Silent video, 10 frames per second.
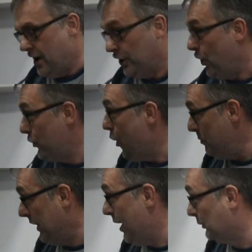and
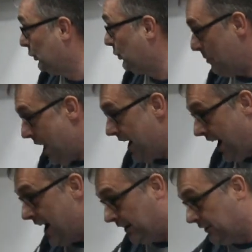not being able to swim.
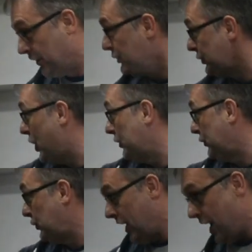I concerned
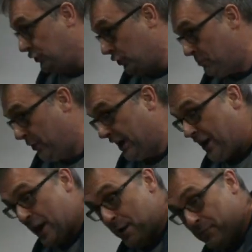for Jane, I jump in
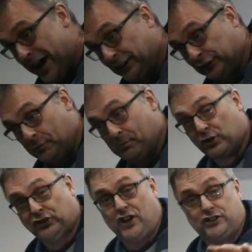and I manage to
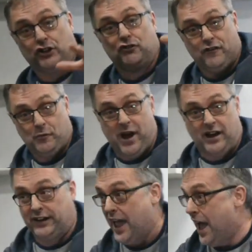push her to the
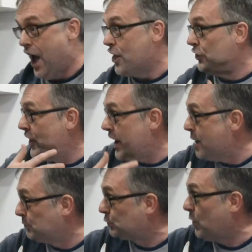riverbank, and then
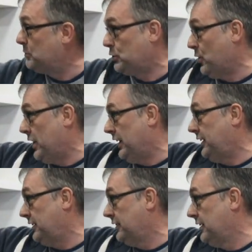I'm swept away.
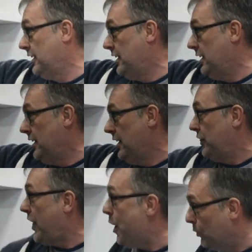
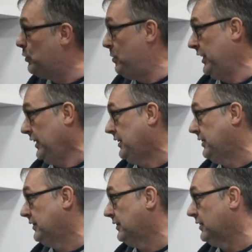That would be
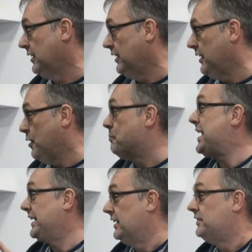
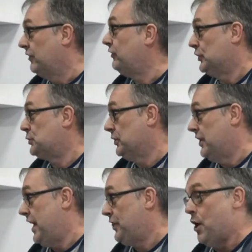making a difference,
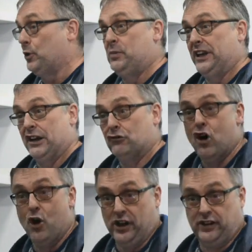wouldn't it? That would be
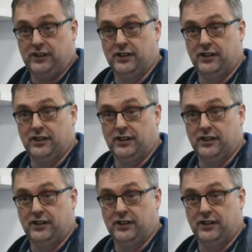heroic.